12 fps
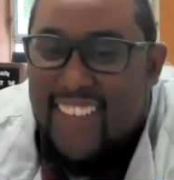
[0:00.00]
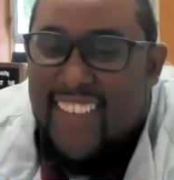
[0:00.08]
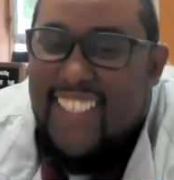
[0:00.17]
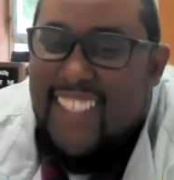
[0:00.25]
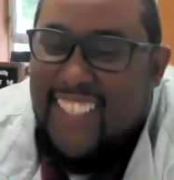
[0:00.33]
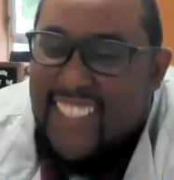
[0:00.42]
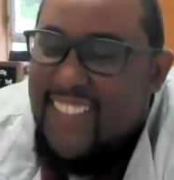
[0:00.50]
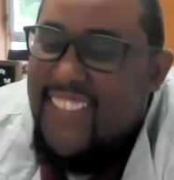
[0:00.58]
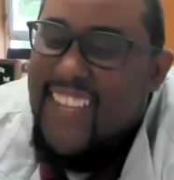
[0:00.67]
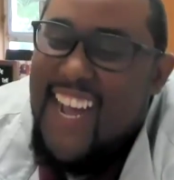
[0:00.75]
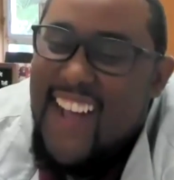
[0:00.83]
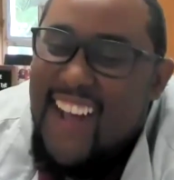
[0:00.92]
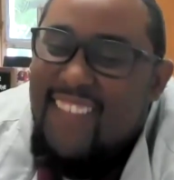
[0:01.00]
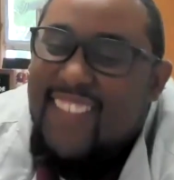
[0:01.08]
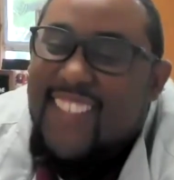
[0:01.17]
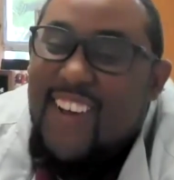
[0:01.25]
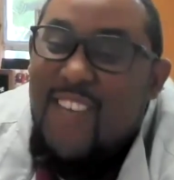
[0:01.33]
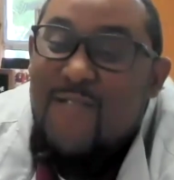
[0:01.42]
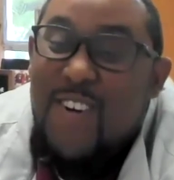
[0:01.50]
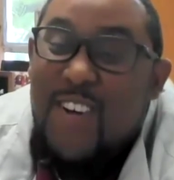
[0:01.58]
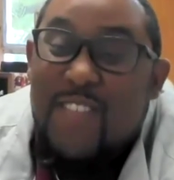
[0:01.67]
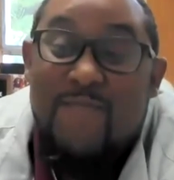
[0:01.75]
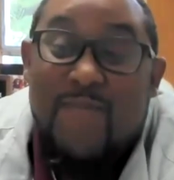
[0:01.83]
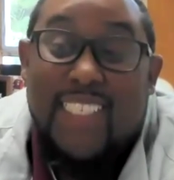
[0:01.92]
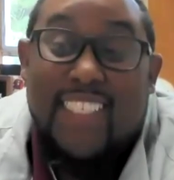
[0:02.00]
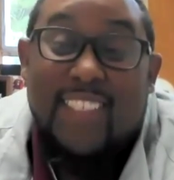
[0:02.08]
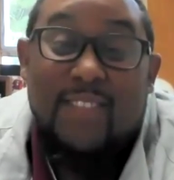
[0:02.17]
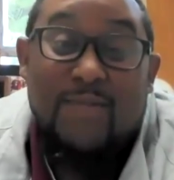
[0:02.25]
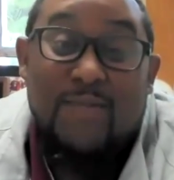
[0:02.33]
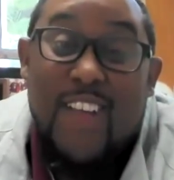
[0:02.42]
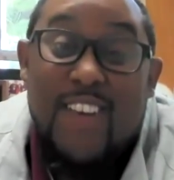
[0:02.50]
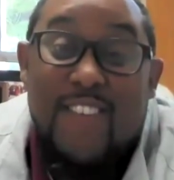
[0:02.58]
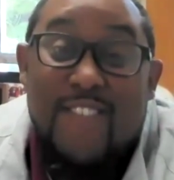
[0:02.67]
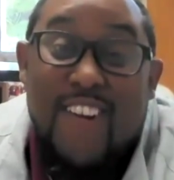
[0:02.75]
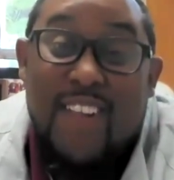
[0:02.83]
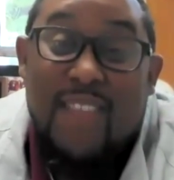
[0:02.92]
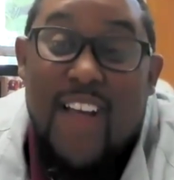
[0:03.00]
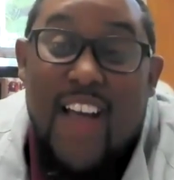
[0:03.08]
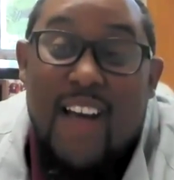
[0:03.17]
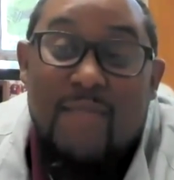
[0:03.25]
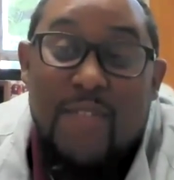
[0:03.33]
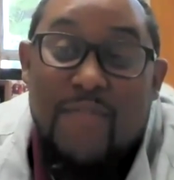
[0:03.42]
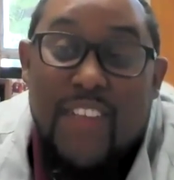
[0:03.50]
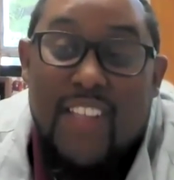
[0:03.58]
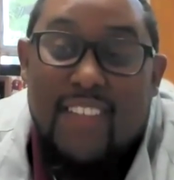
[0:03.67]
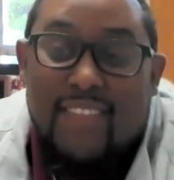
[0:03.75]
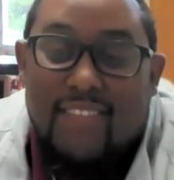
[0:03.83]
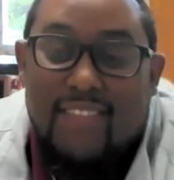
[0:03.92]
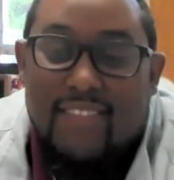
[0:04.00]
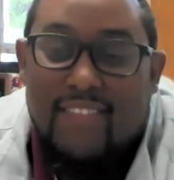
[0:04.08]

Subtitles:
Good question. So will the buses run during move-in?